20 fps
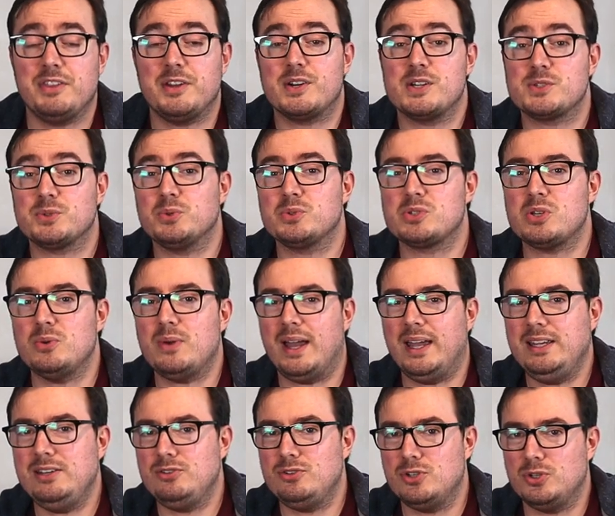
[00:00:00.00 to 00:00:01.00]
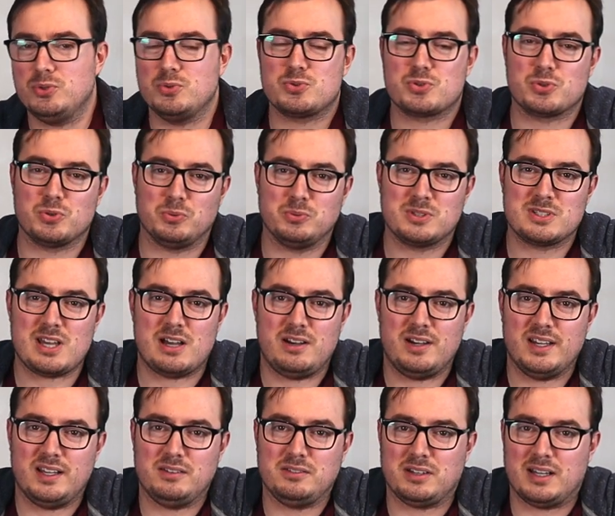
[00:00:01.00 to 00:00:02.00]
There is also a neutral
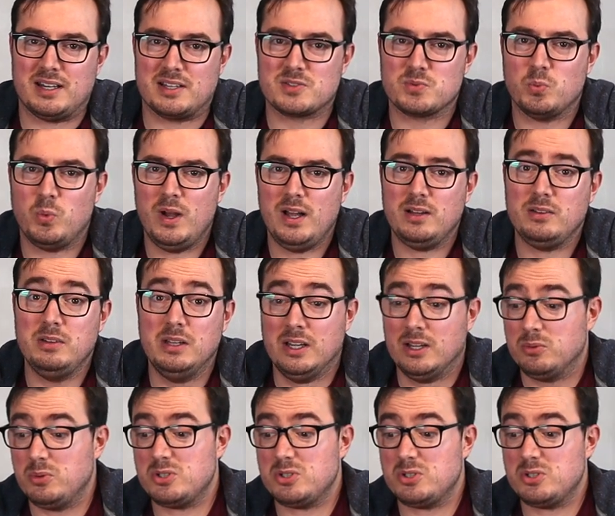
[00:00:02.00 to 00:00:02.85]
tile as well,